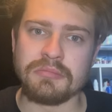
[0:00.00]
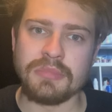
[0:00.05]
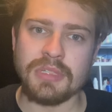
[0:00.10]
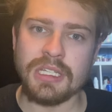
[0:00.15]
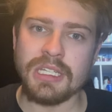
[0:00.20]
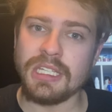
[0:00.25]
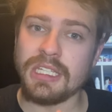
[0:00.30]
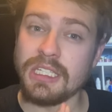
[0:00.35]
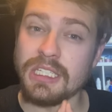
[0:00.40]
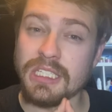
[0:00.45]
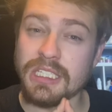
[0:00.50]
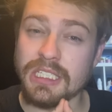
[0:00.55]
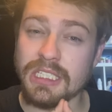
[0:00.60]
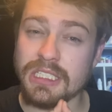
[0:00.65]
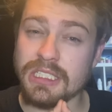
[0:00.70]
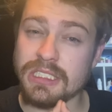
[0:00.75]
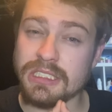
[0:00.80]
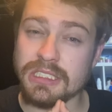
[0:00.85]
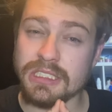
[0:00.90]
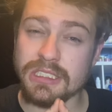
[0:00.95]

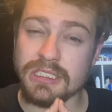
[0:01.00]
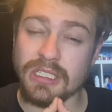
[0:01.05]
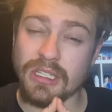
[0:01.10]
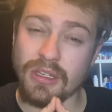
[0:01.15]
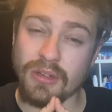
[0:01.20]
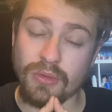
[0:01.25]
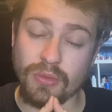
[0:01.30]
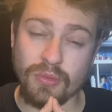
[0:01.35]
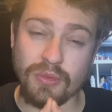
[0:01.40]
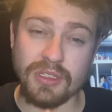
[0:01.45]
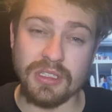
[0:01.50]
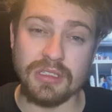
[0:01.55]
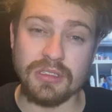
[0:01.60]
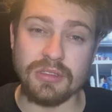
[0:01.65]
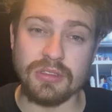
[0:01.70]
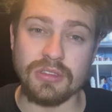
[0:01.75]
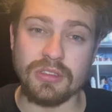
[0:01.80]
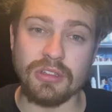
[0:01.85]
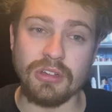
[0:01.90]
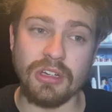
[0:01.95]
He is a really
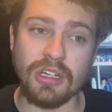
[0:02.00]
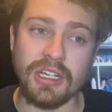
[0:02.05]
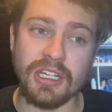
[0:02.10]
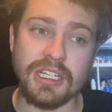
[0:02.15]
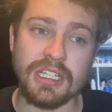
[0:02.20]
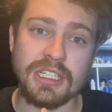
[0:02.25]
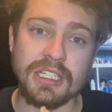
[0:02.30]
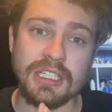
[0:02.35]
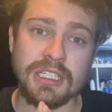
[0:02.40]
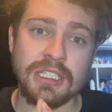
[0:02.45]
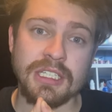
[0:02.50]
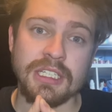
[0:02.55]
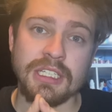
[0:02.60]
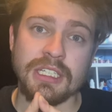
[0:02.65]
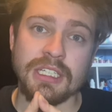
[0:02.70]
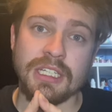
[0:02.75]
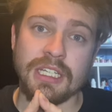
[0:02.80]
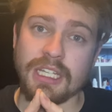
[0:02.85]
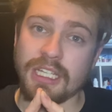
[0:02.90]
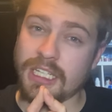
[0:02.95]
good guy,
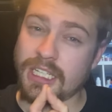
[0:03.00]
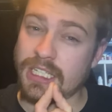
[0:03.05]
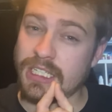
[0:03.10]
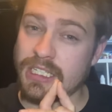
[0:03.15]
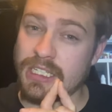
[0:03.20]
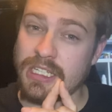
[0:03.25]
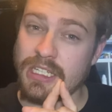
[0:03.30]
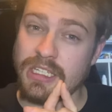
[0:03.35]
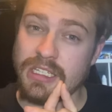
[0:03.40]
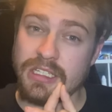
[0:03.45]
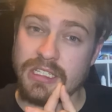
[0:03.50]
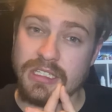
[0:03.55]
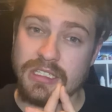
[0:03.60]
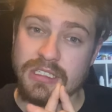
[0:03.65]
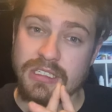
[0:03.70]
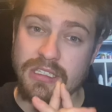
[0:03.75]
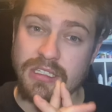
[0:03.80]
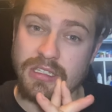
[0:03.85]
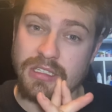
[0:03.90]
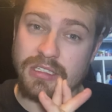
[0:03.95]
and
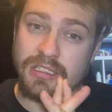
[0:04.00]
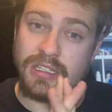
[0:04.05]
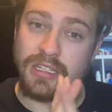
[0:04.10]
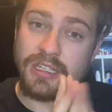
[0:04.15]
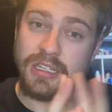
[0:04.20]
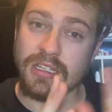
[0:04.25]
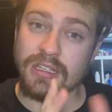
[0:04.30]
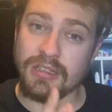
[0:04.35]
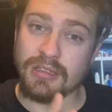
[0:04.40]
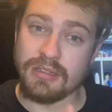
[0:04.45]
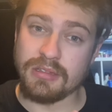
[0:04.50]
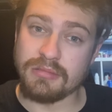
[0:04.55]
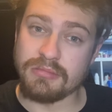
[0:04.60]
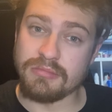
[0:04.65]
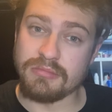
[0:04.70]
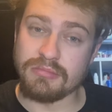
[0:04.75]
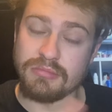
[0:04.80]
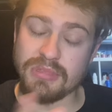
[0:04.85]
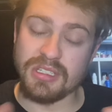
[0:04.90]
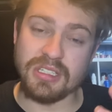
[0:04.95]
his
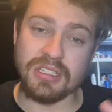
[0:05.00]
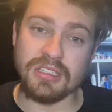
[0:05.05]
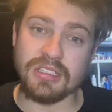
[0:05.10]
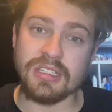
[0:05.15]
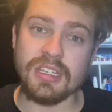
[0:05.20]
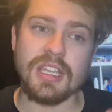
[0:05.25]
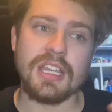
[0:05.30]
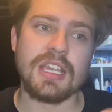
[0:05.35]
missus